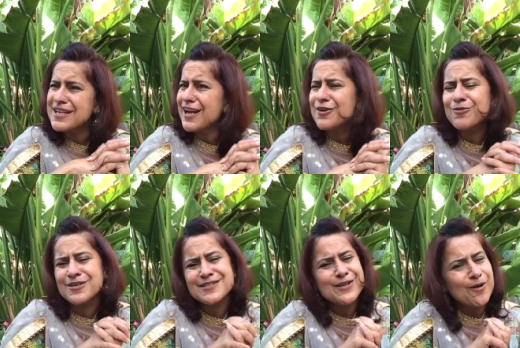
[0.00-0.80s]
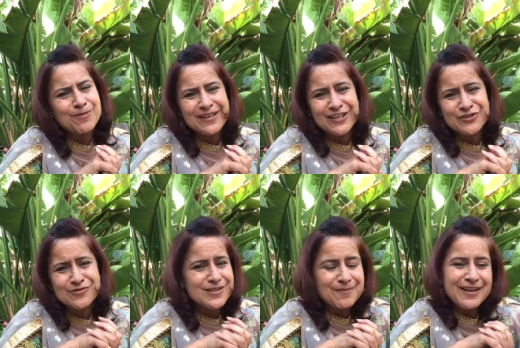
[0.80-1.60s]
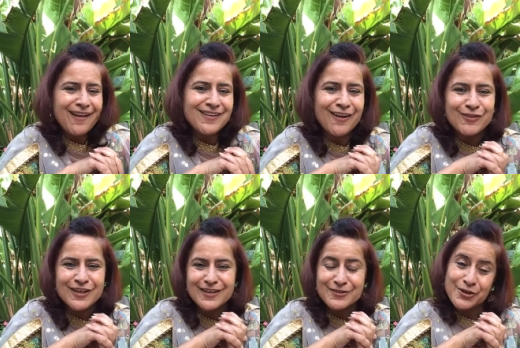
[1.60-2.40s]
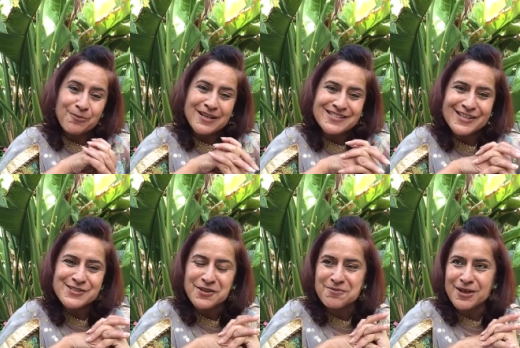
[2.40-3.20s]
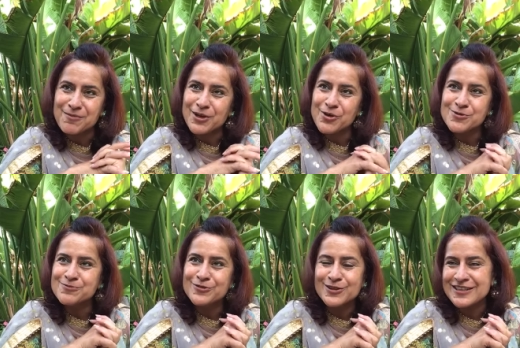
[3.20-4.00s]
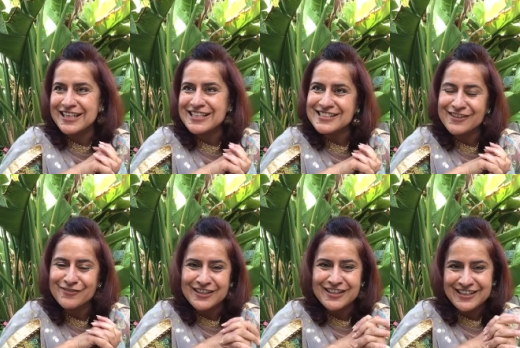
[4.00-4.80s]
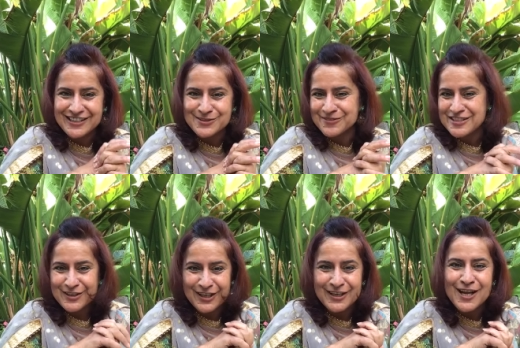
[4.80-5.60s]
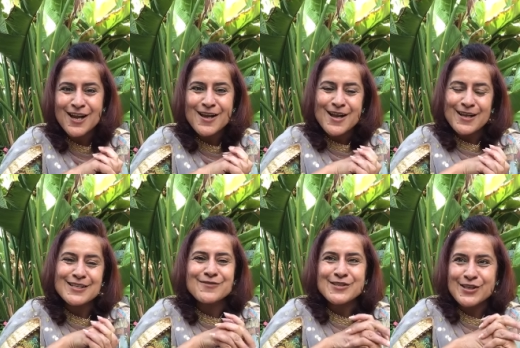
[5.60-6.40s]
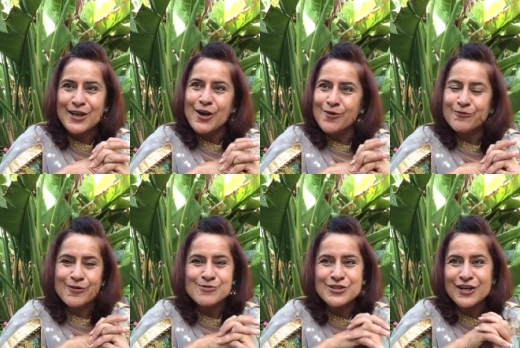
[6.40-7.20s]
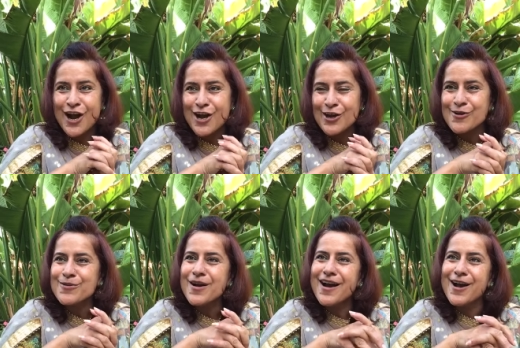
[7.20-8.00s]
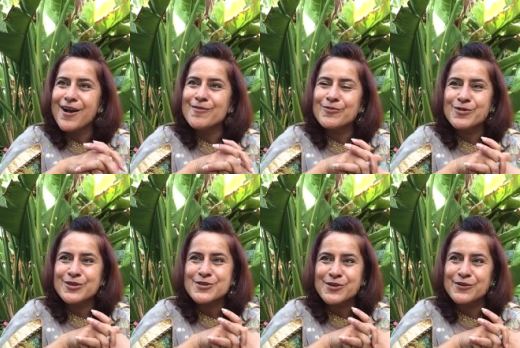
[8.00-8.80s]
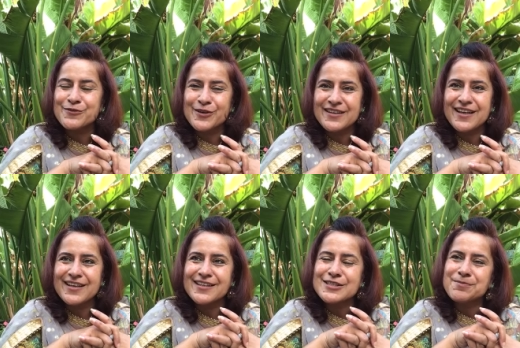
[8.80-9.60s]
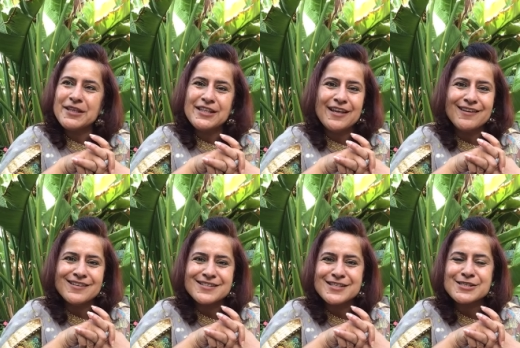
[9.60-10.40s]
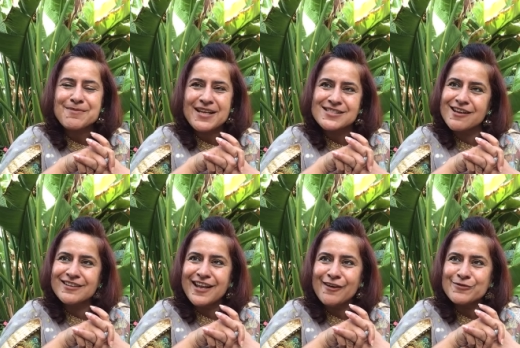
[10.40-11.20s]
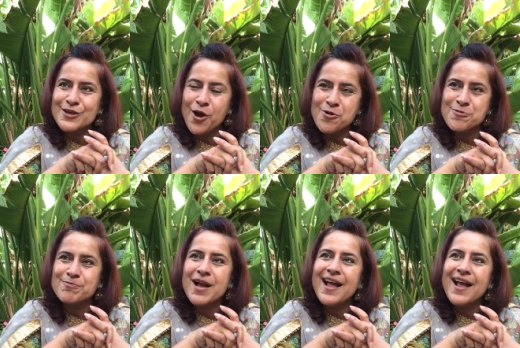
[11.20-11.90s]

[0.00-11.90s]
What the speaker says: And I don't want to say obligations. I mean, I love it. My son's going to be coming home for Thanksgiving. He's visiting home from Chicago with his girlfriend, and it's been years since my son left home.